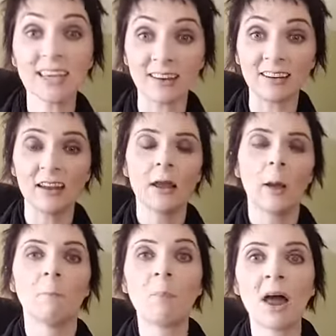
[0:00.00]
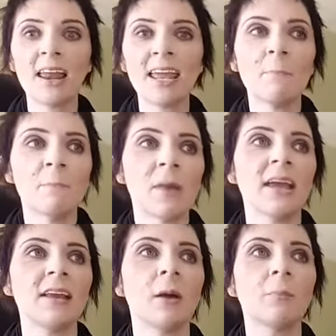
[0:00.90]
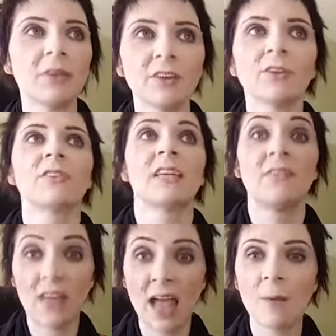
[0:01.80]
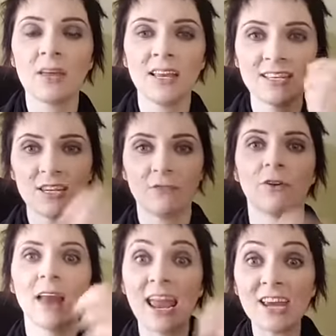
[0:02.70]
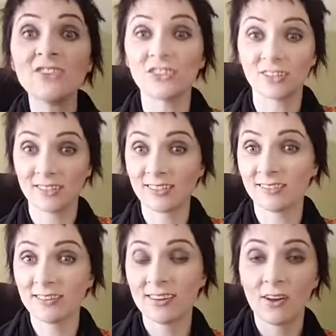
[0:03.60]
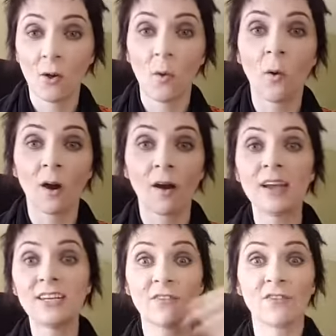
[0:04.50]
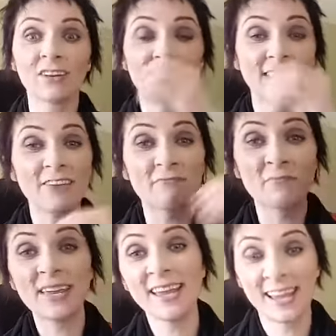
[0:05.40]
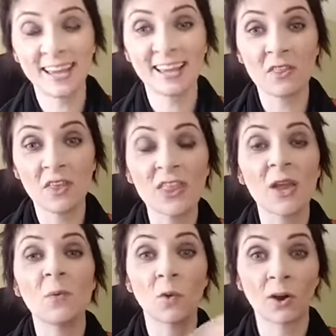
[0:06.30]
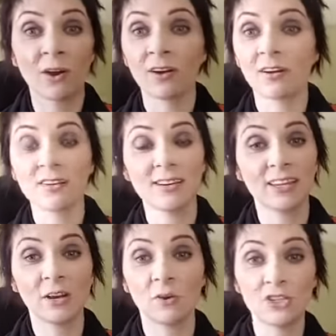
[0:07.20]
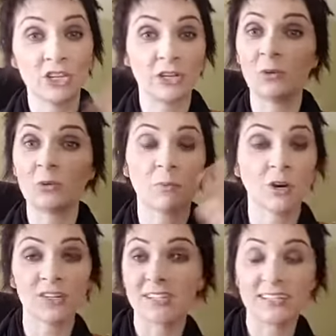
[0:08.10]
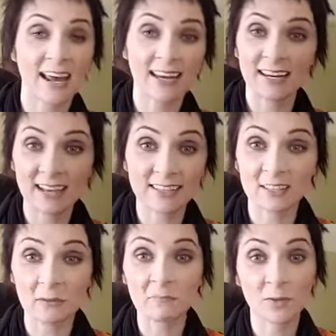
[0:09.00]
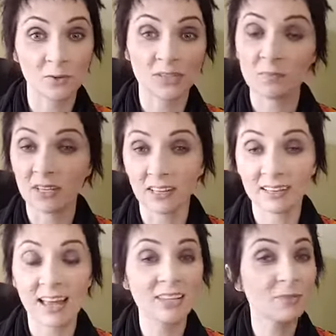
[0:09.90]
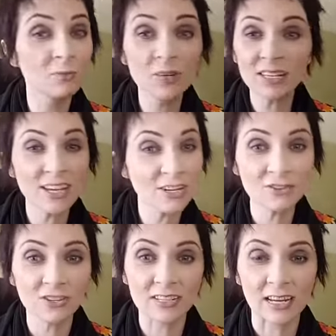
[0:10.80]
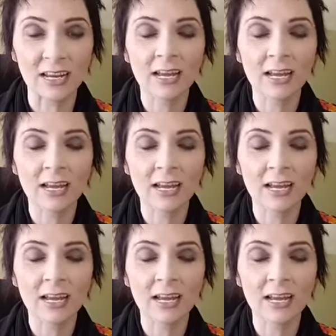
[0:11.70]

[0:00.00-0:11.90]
it. but it might appear to them in different ages or a different state of being than they were, you know, to the person standing next to them or something like that. It's really interesting.